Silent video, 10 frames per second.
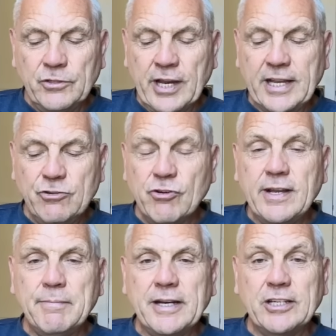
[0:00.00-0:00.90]

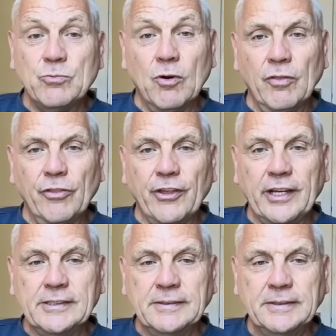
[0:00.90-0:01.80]
daydreaming is one
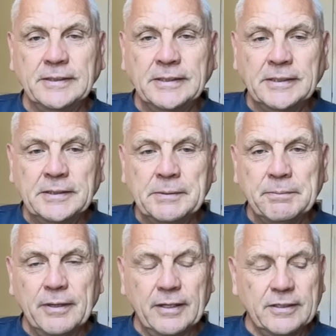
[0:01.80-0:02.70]
thing,
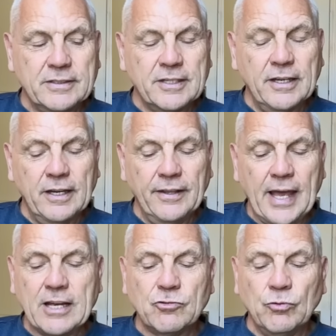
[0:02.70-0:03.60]
but
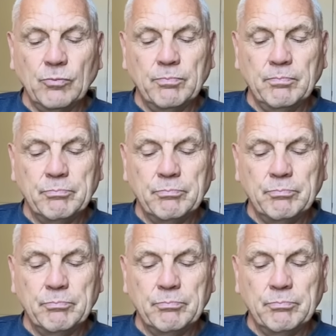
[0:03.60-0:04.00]
the actual